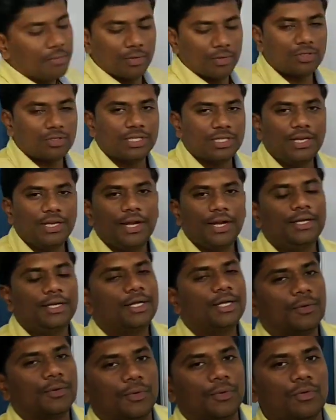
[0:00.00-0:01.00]
Because in
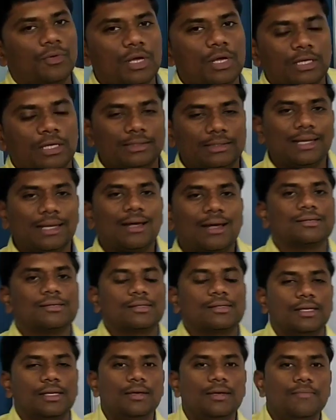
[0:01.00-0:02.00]
interview they are
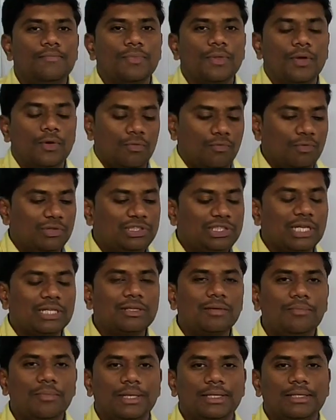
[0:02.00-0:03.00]
asking which
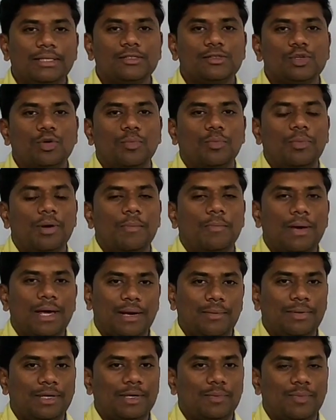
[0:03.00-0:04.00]
are the methods of
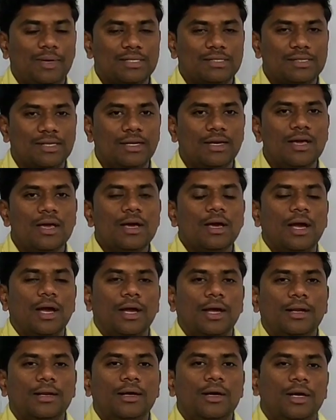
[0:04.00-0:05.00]
parameter passing
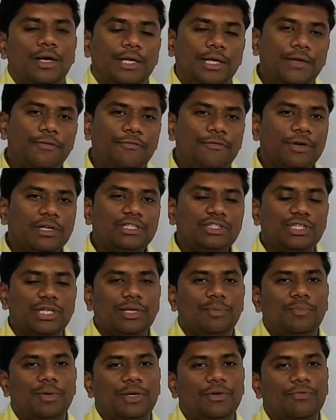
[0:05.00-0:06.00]
and
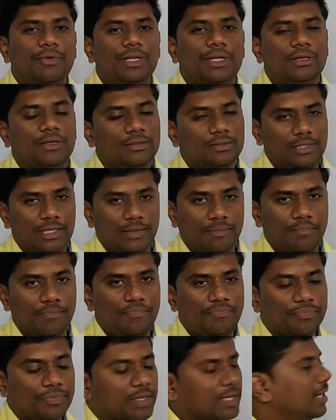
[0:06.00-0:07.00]
differentiate between
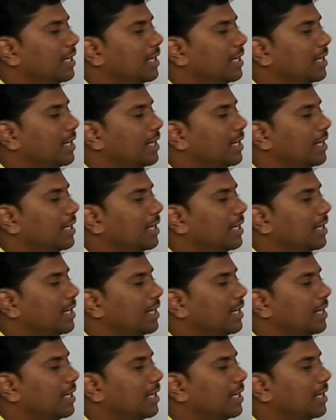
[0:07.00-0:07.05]
them.